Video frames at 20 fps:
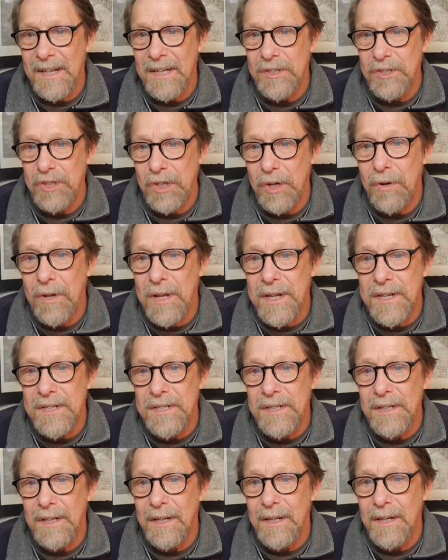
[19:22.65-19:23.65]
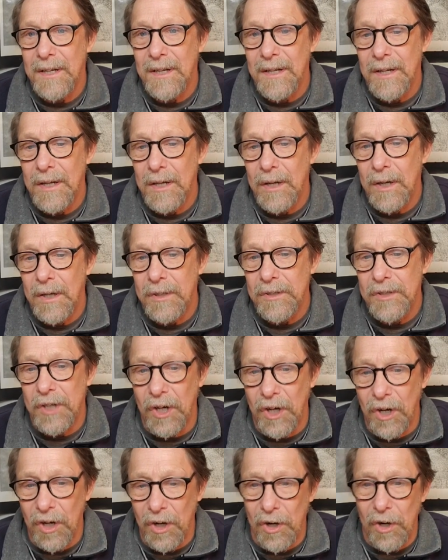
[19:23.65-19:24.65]
Judas
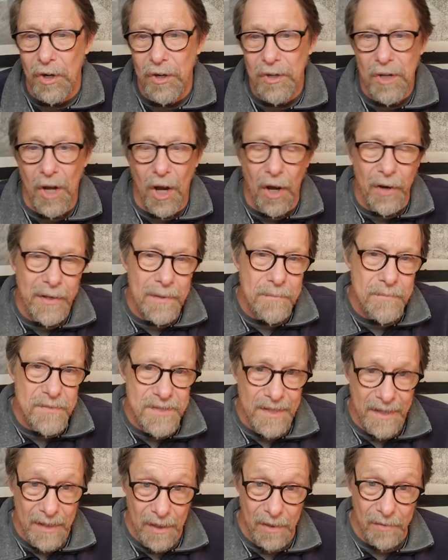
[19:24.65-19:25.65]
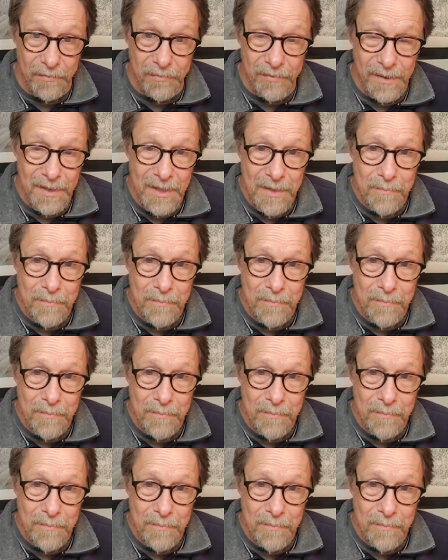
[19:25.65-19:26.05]
turned on himself